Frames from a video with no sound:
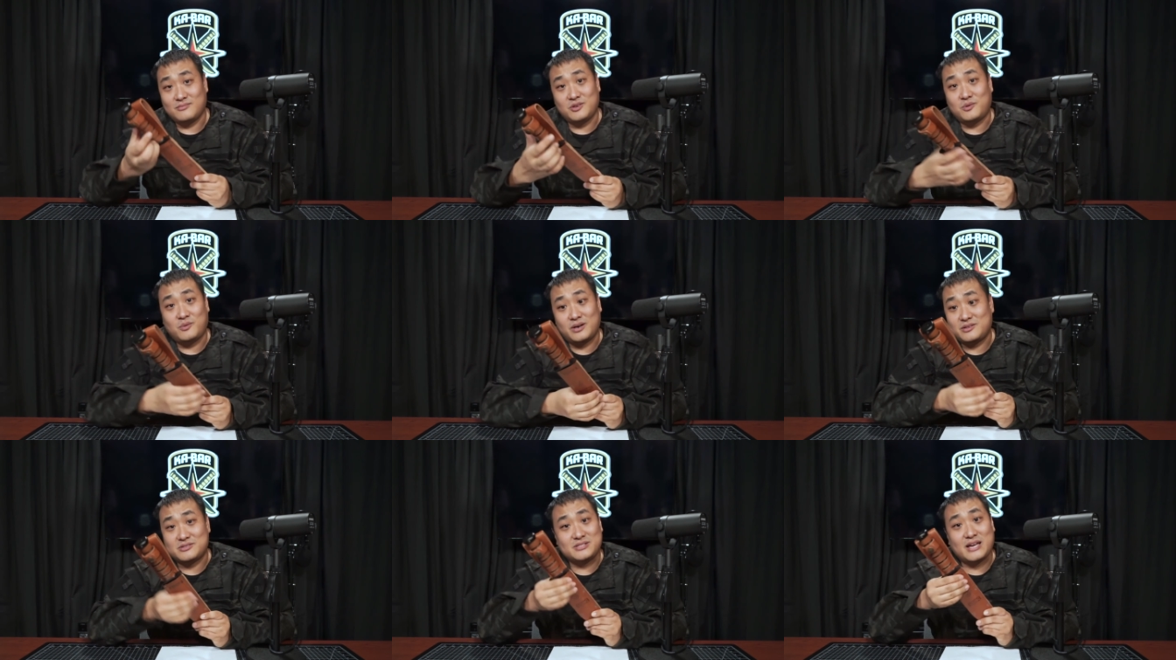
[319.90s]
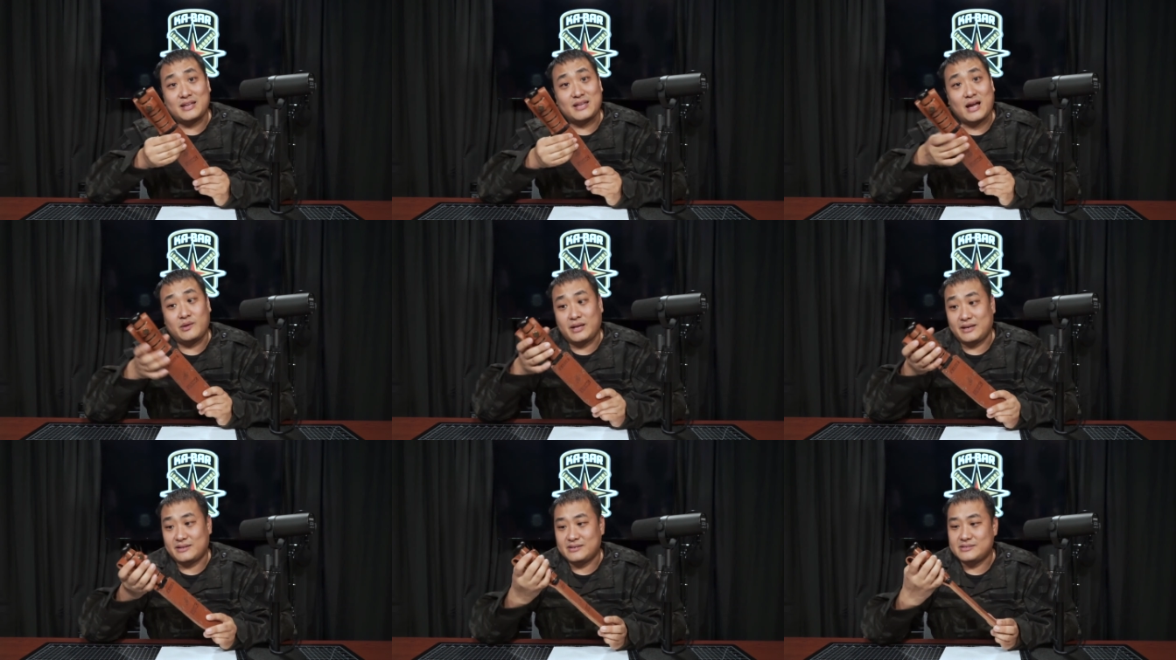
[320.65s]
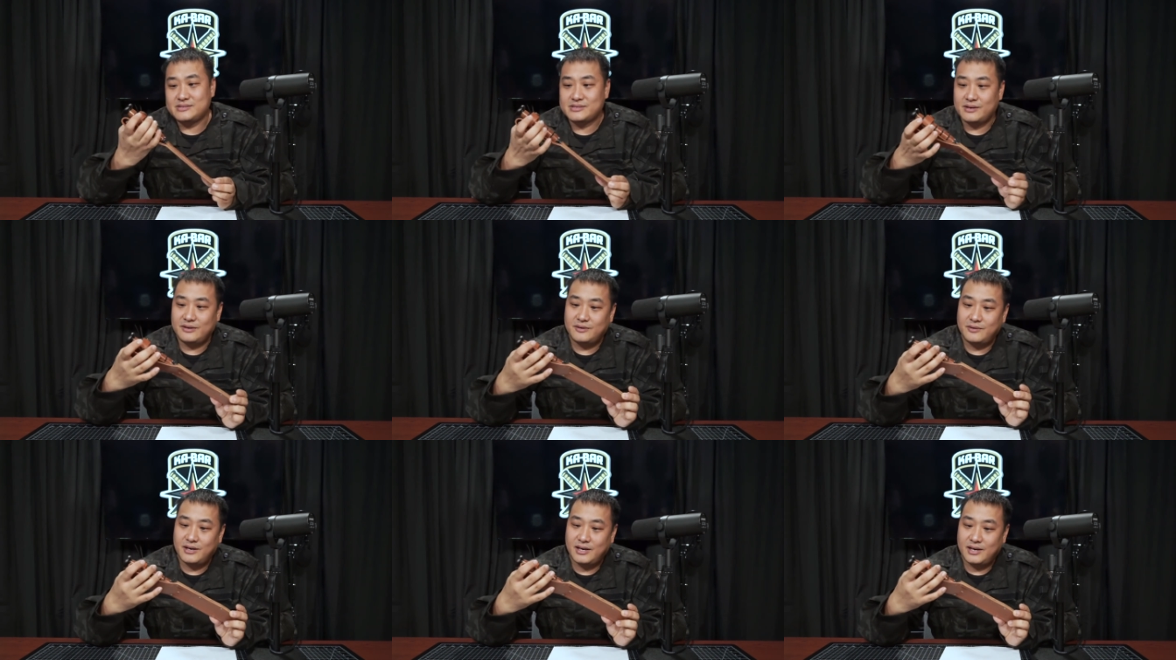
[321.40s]
don't want it to stand out like this.
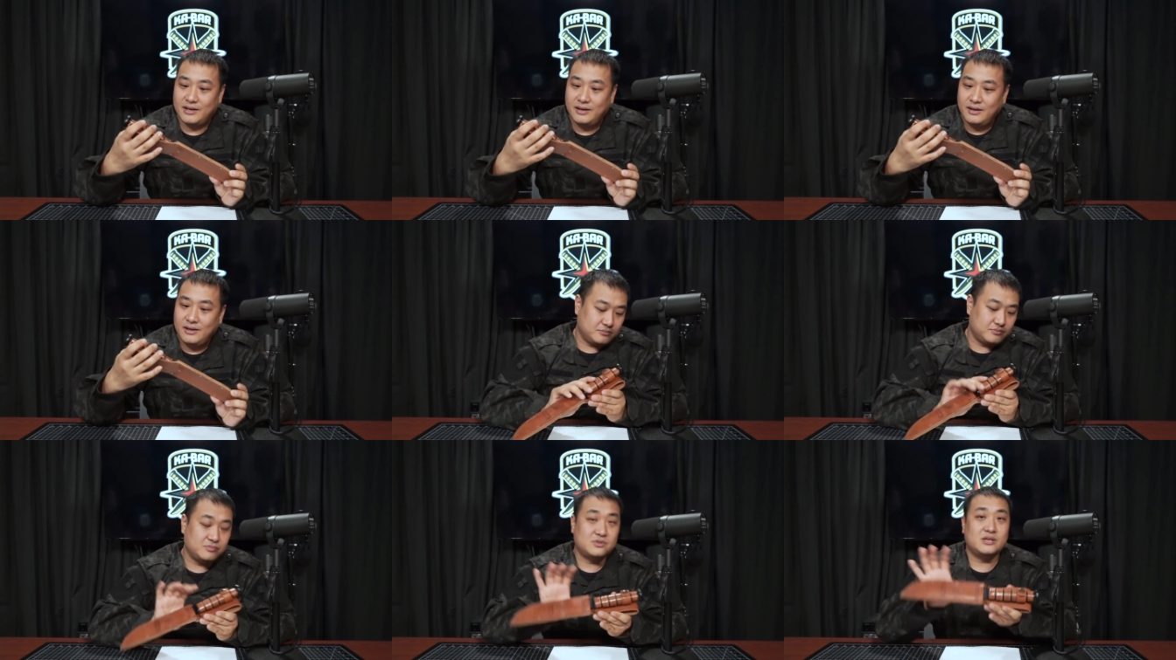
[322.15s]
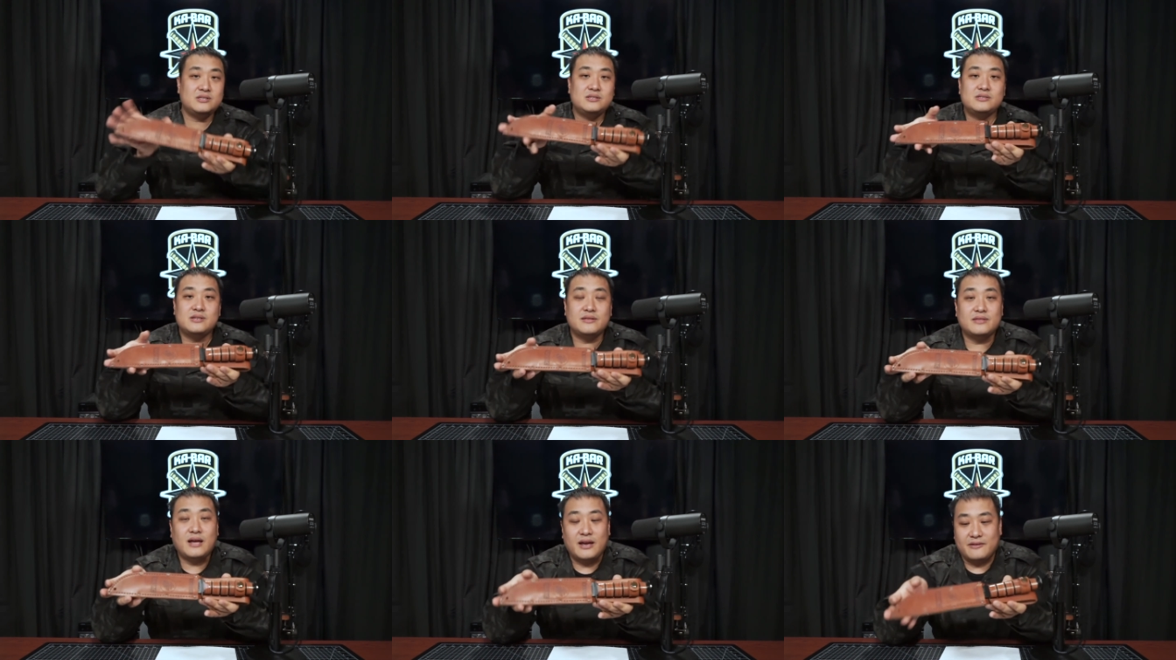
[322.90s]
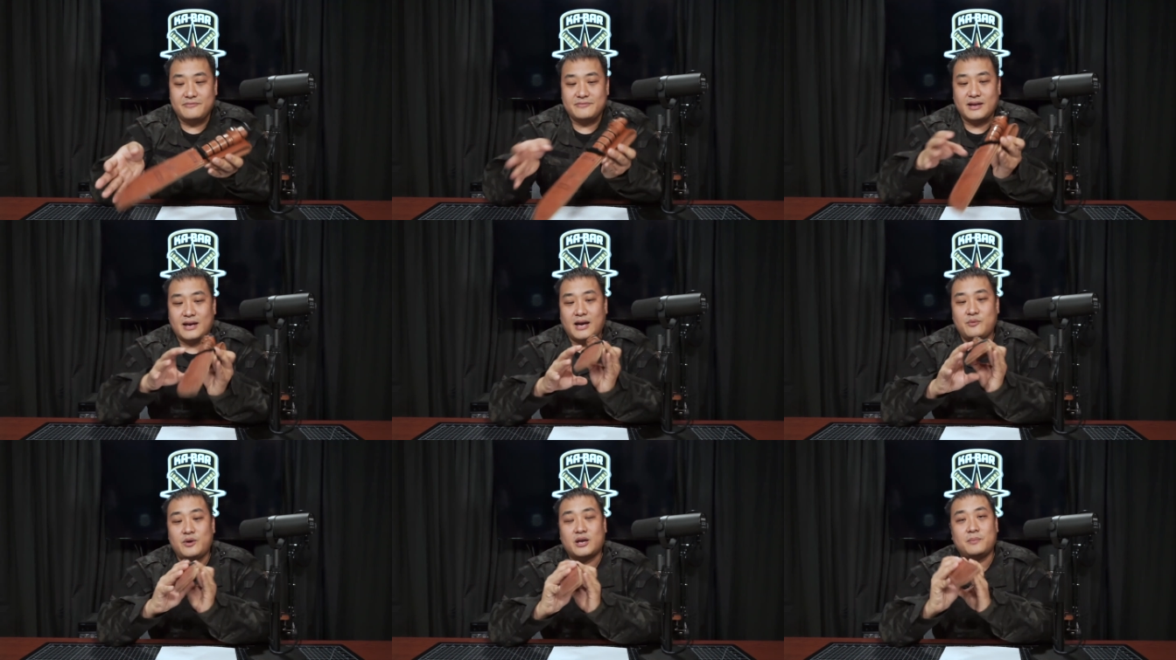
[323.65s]
So this is the knife that I
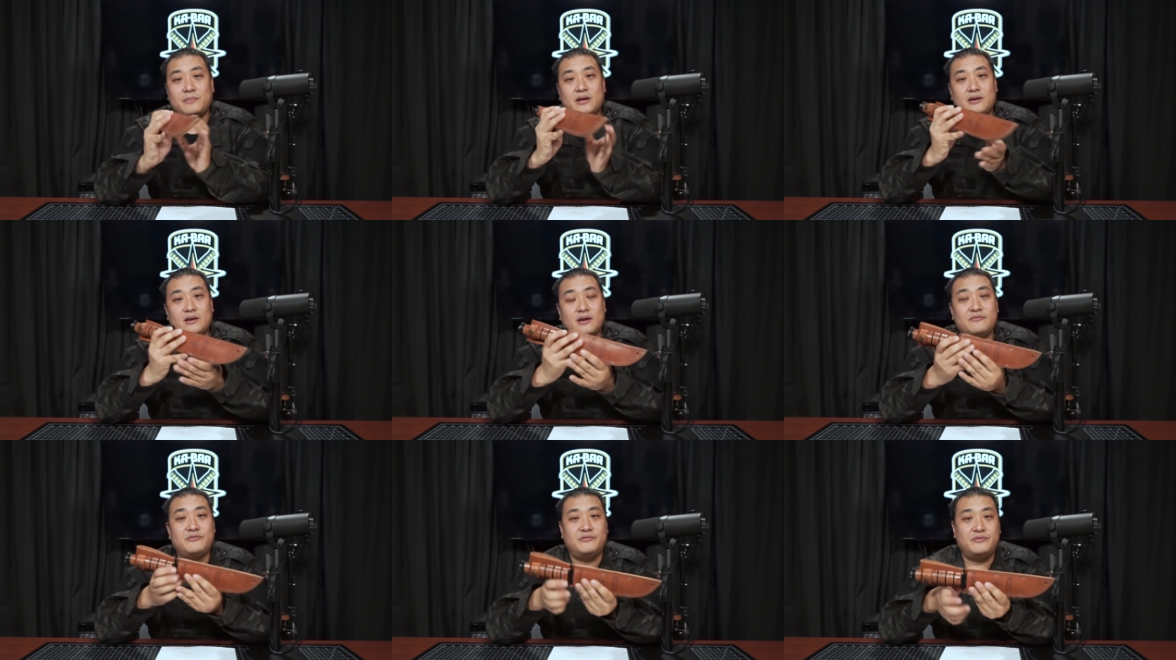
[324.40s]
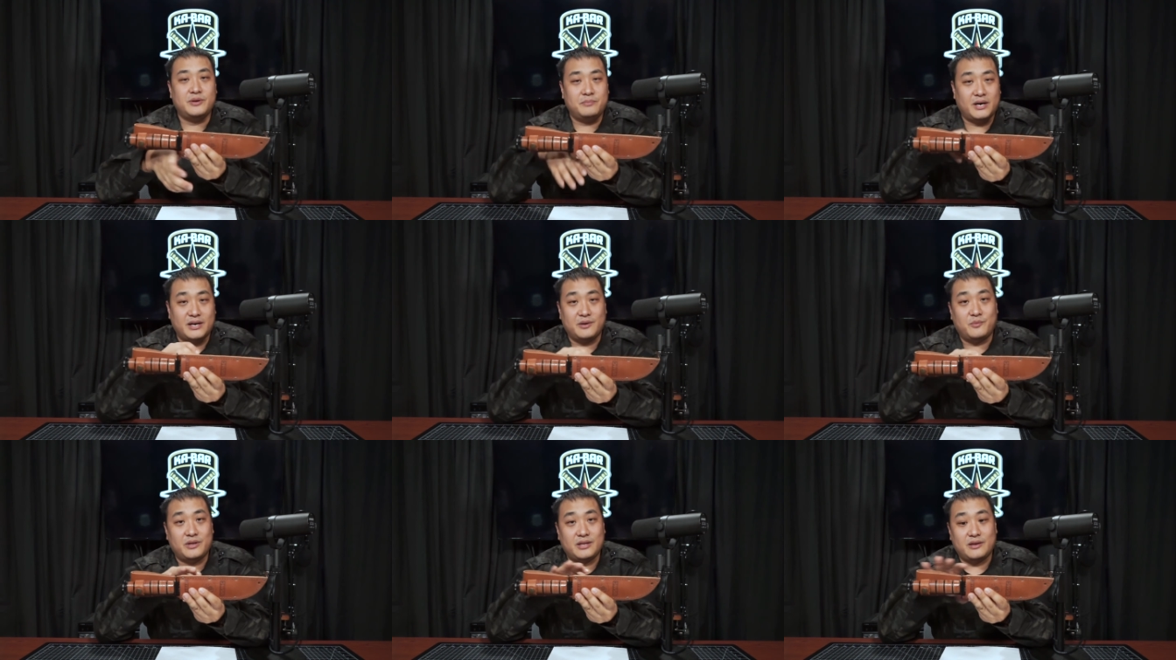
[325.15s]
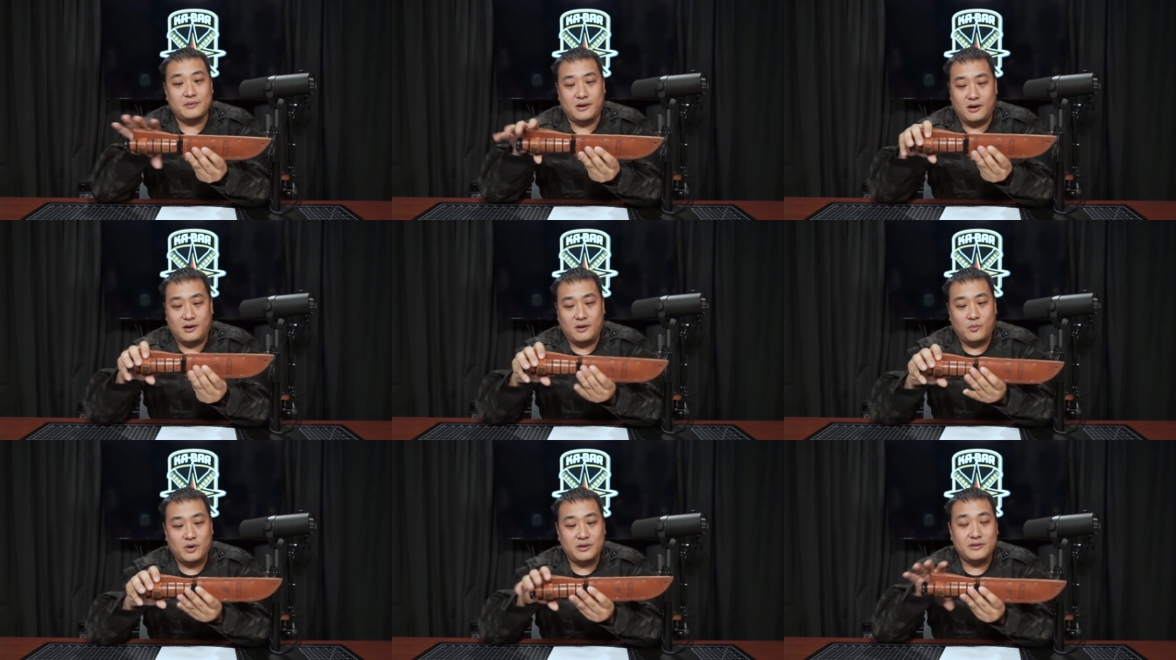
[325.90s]
recommend everybody when they are
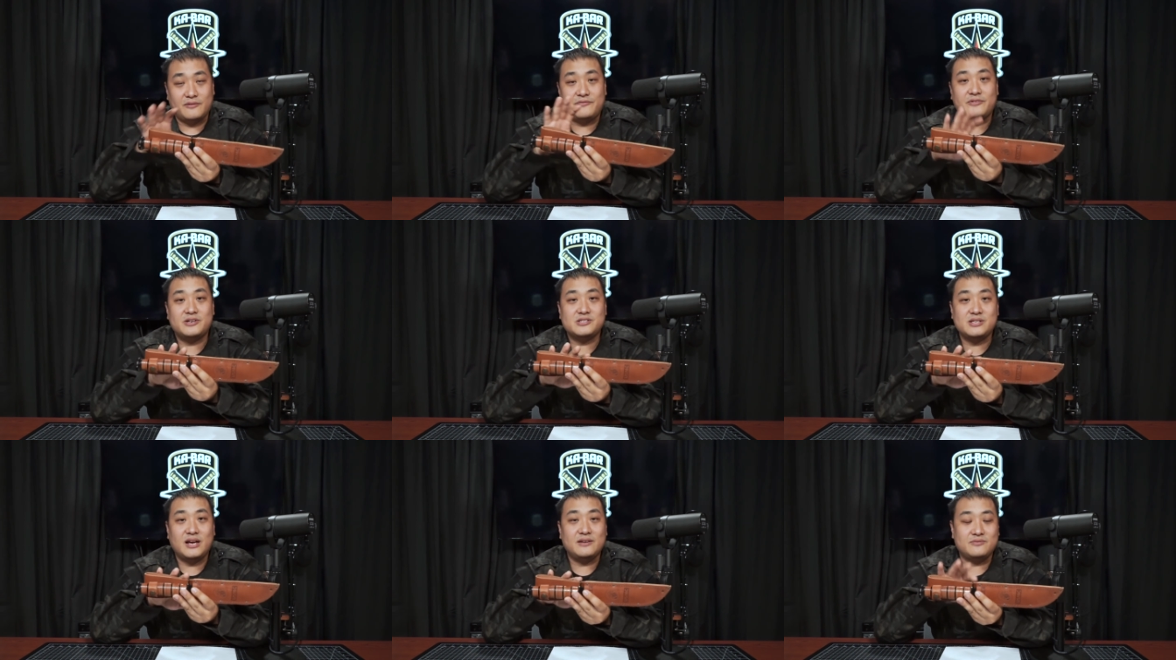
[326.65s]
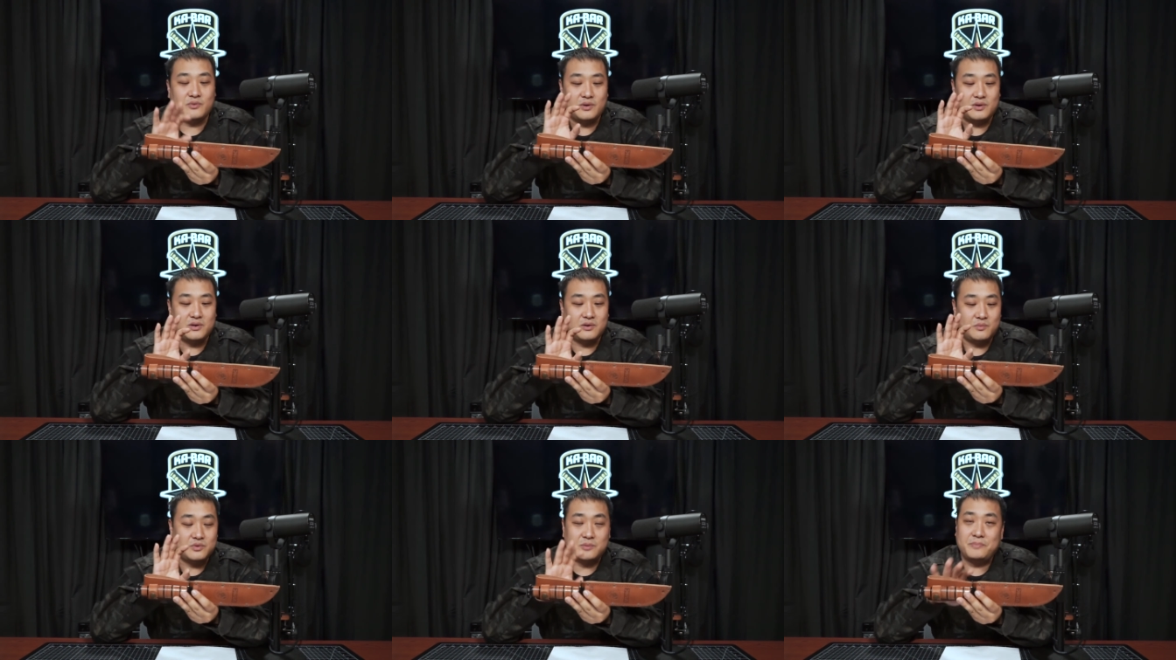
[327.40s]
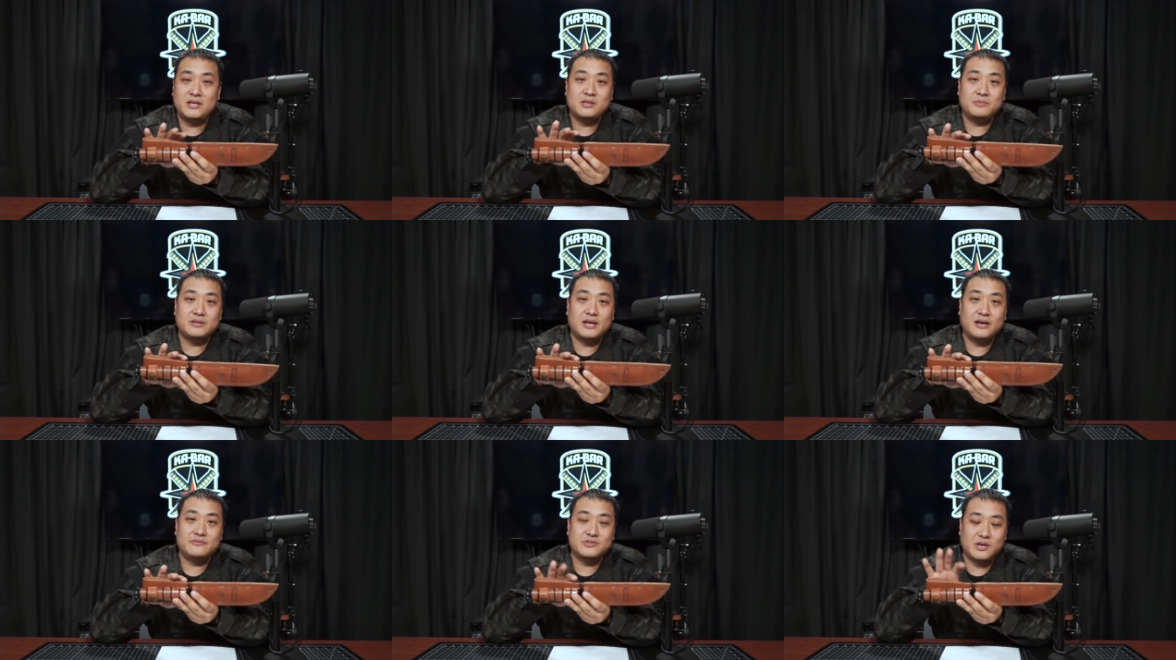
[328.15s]
one of their first knives, one dependable knives.